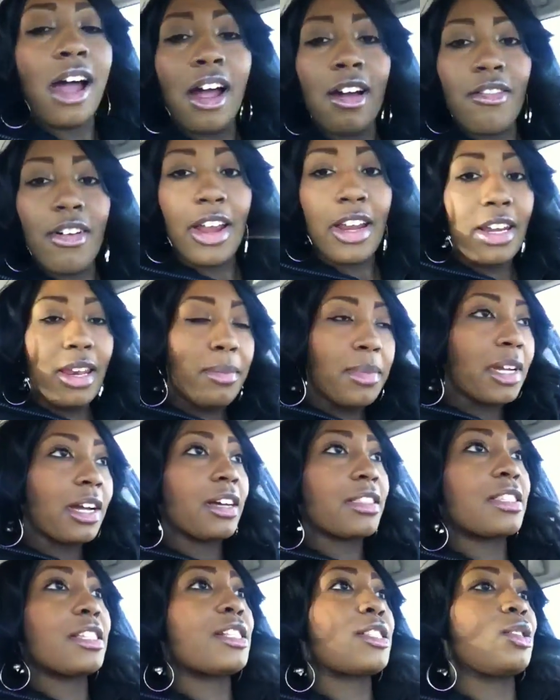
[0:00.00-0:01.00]
All right, let me
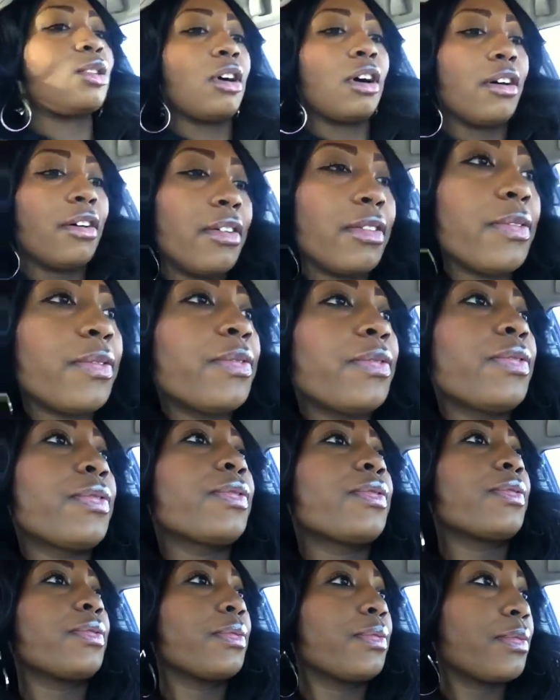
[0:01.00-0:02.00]
cut this off.
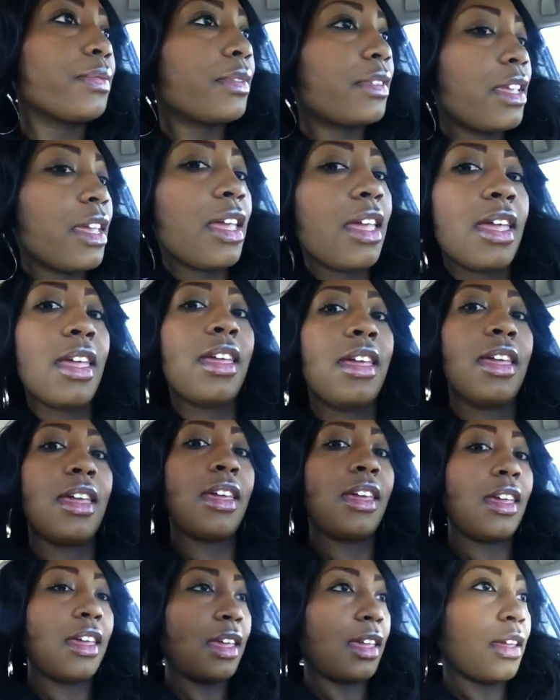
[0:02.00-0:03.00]

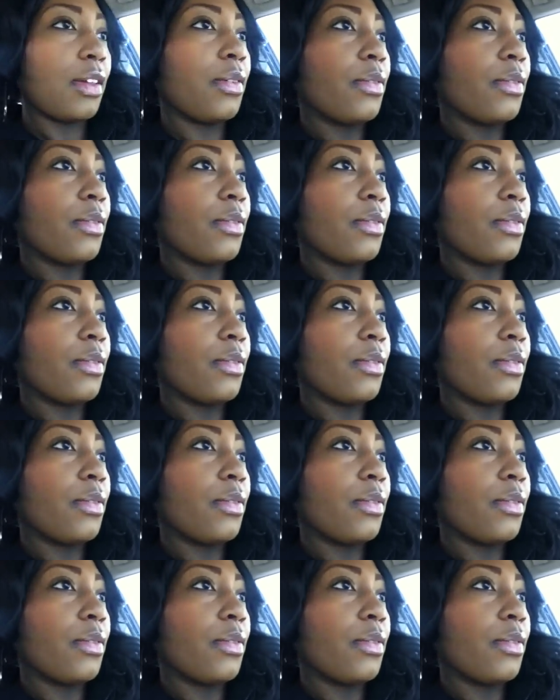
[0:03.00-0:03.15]
Hey.